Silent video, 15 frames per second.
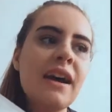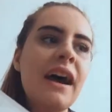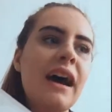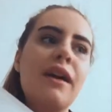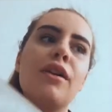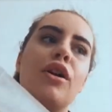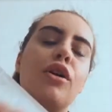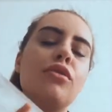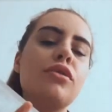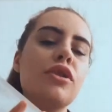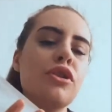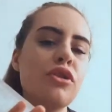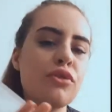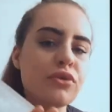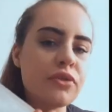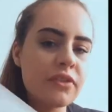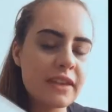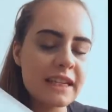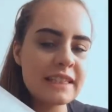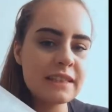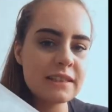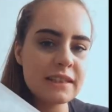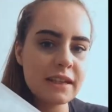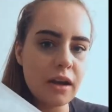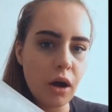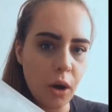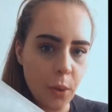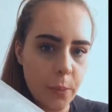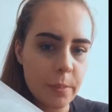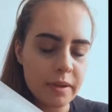and I only use this
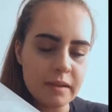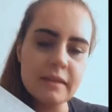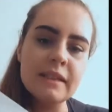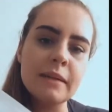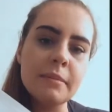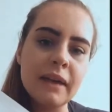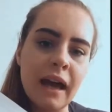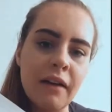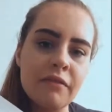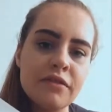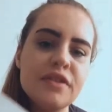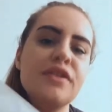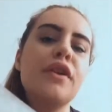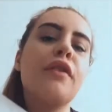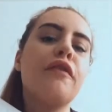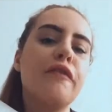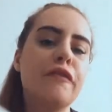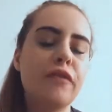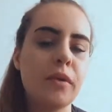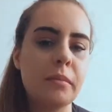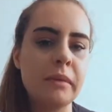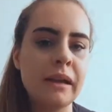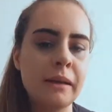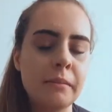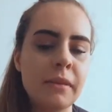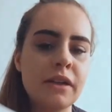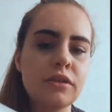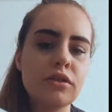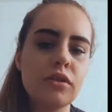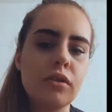open tip catheter from Link
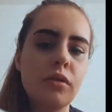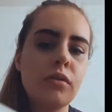Medical.